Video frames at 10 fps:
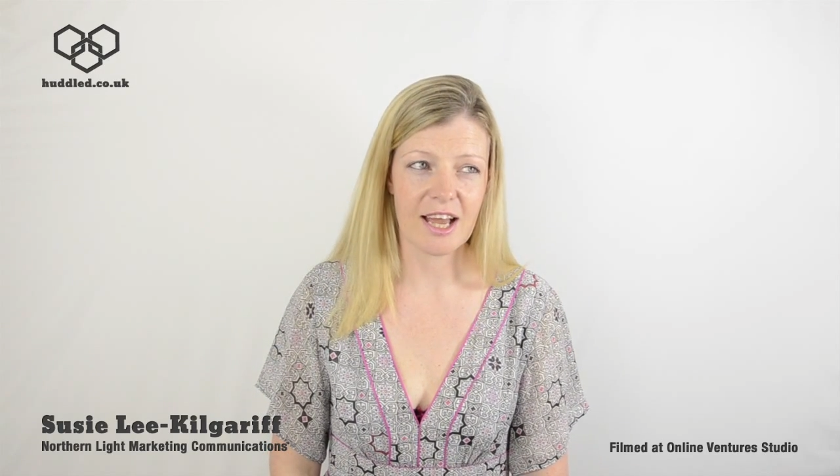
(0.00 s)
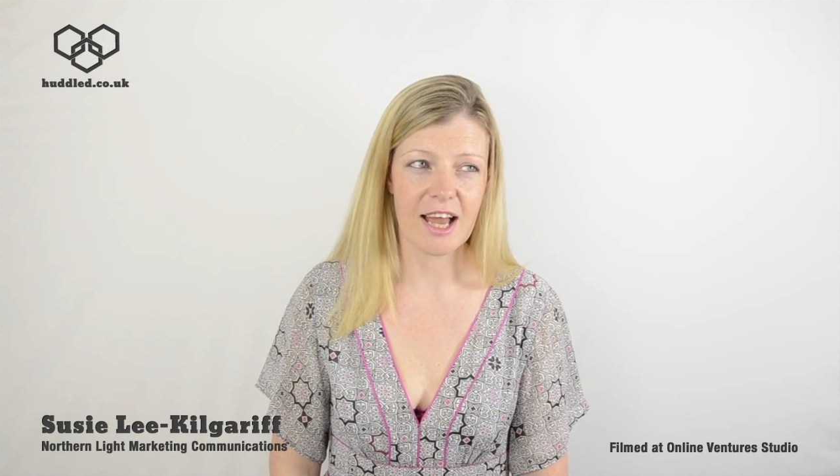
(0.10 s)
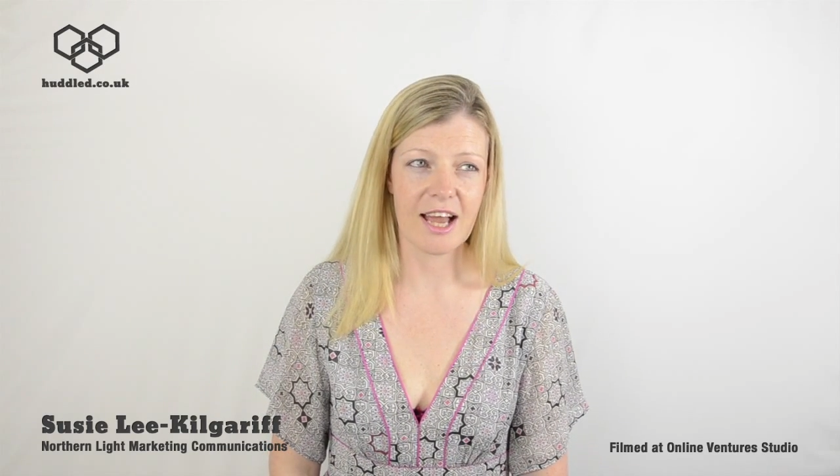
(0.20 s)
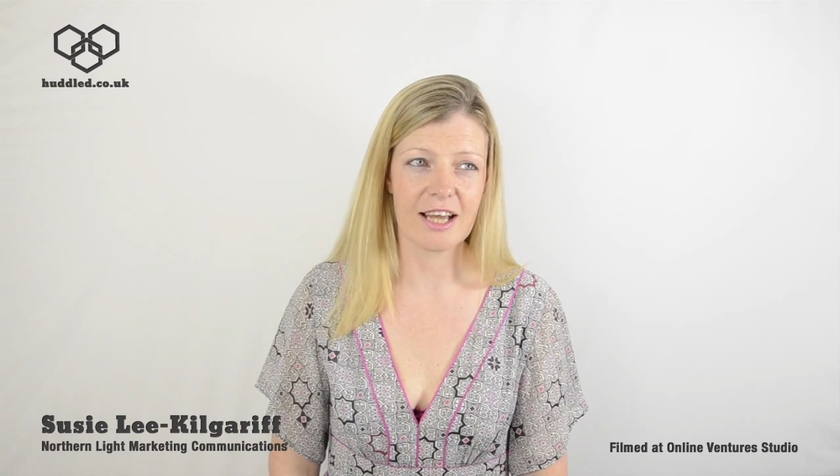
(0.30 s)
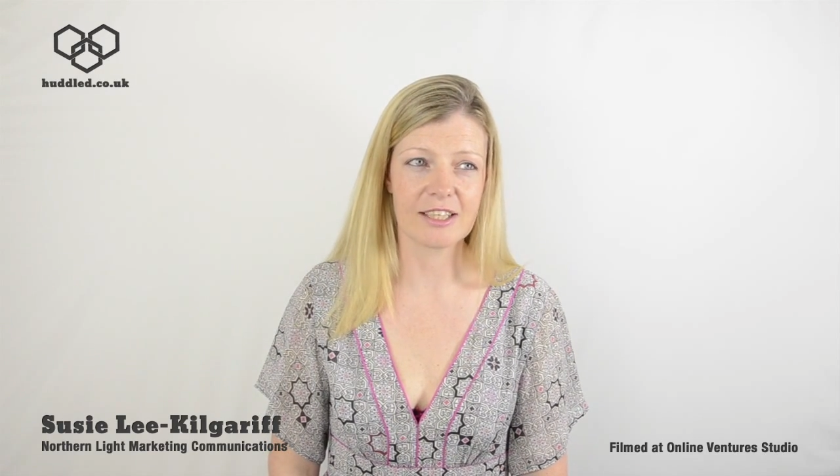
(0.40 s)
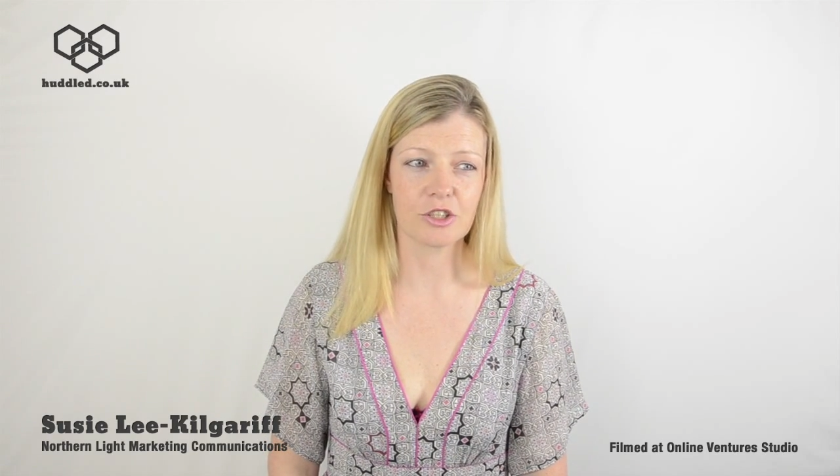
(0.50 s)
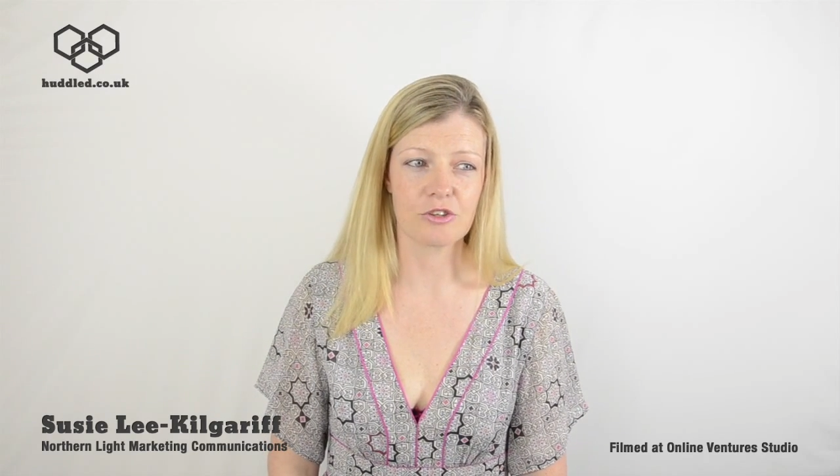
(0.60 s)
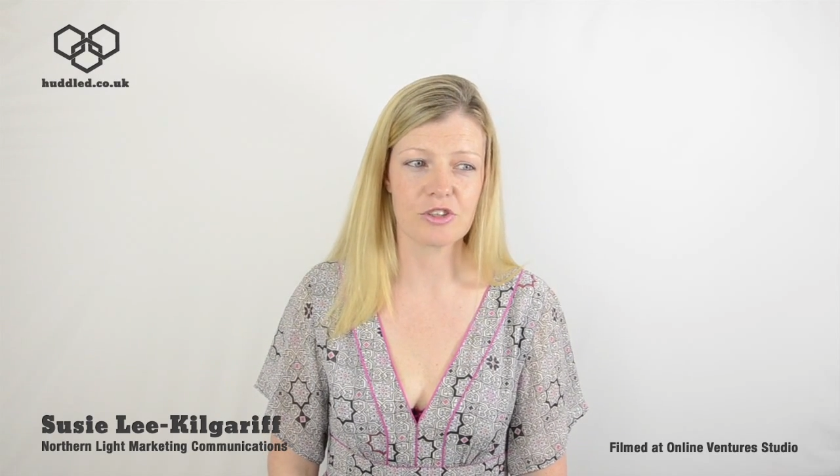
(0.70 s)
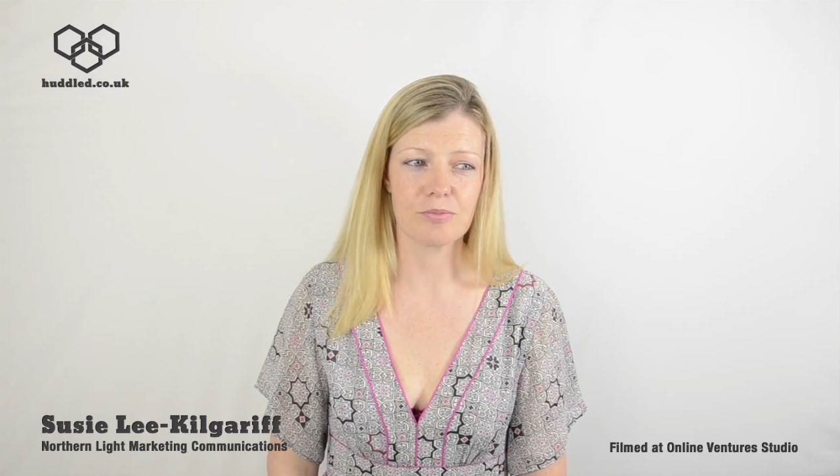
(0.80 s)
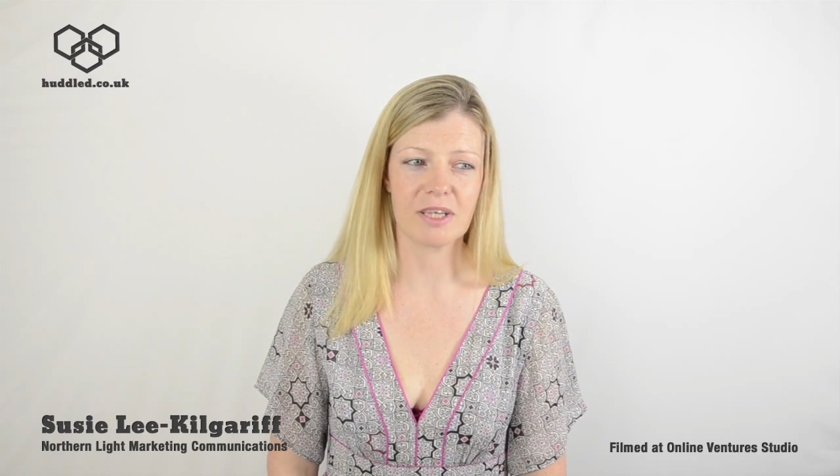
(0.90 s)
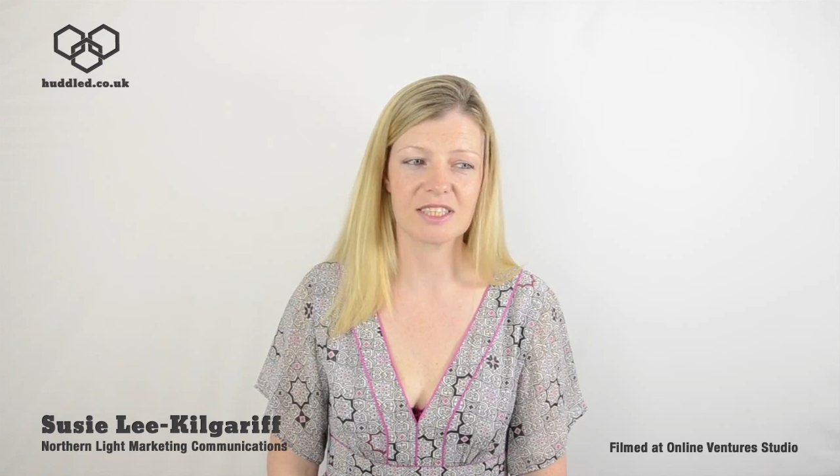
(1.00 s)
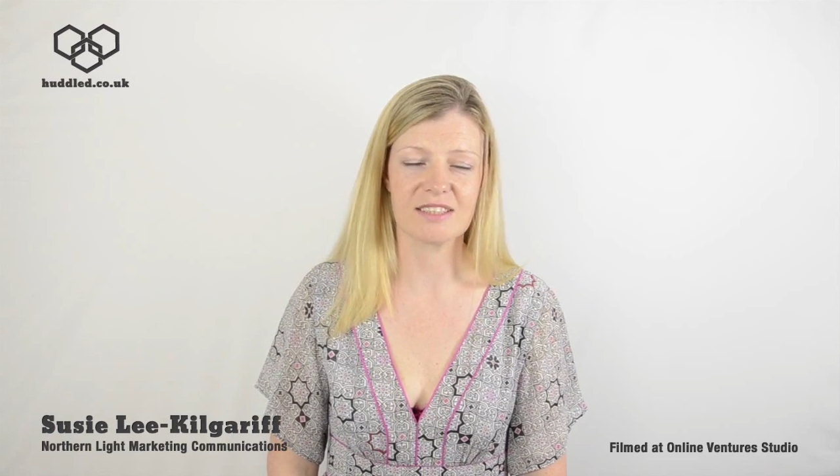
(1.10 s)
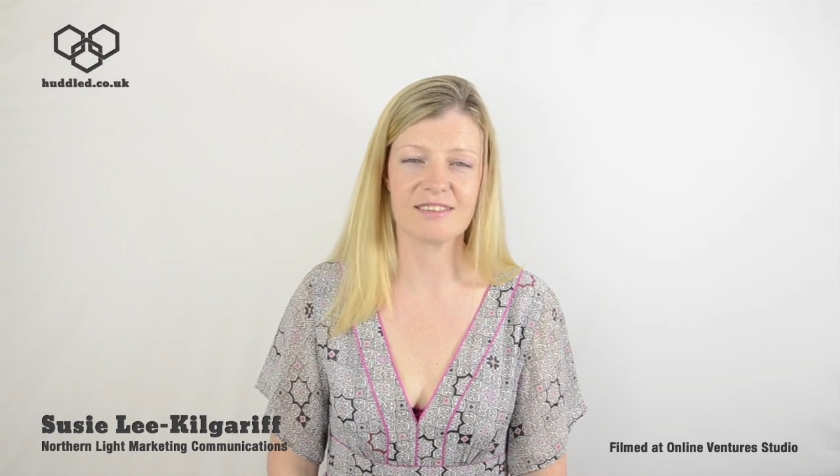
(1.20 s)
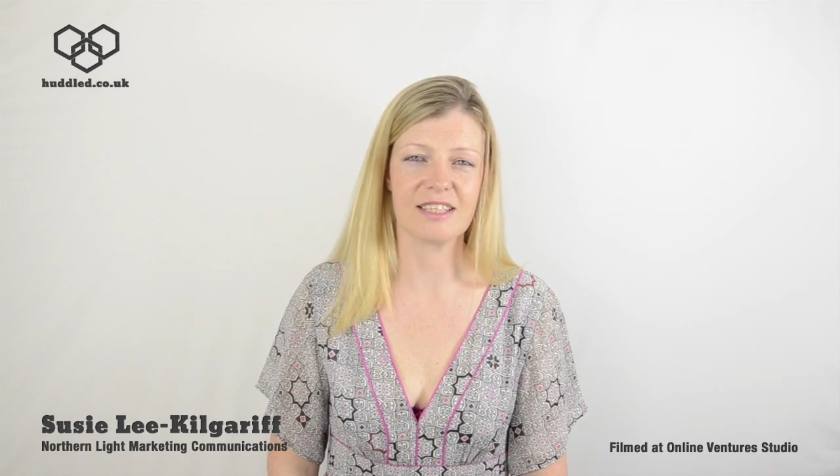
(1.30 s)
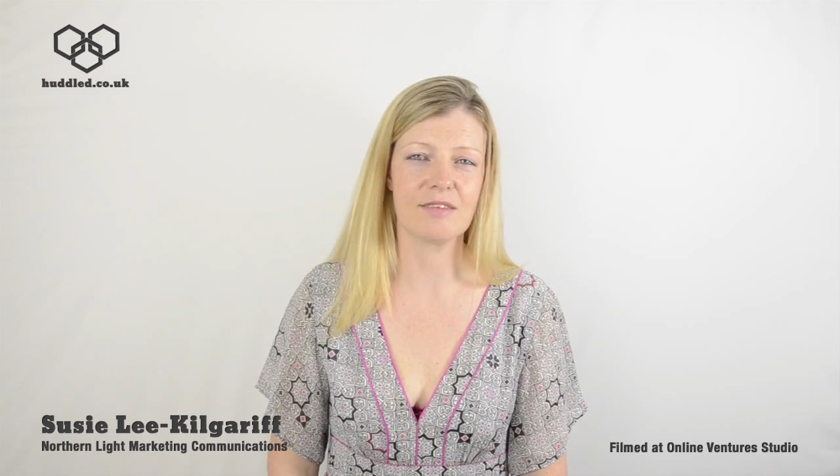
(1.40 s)
and you're a
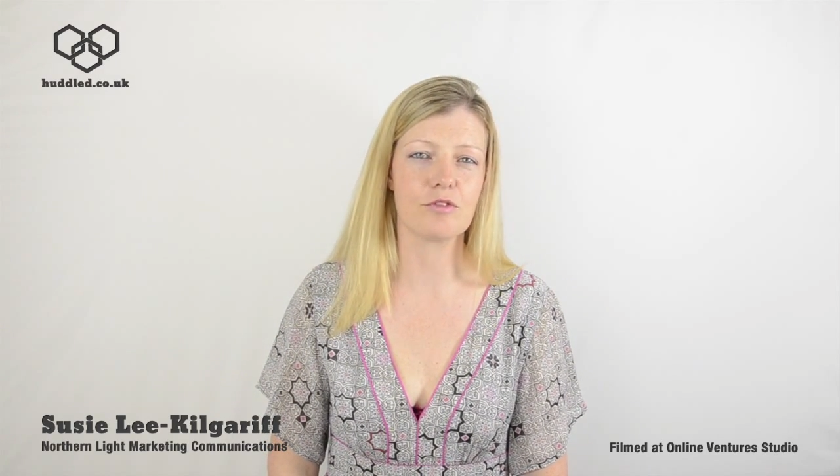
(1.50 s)
specialist in